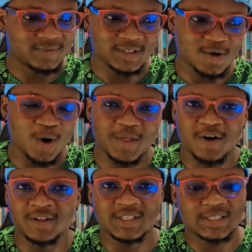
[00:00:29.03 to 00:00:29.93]
It's all
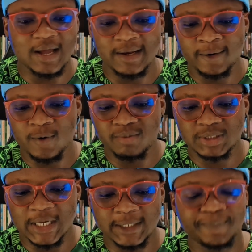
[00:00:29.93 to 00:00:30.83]
there on the Starlink
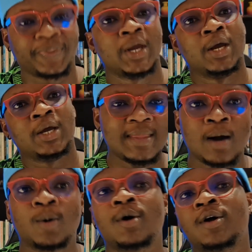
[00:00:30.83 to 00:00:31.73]
website.
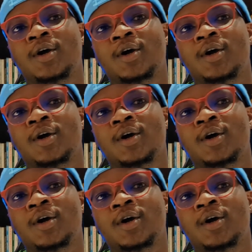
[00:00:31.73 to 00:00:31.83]
Now,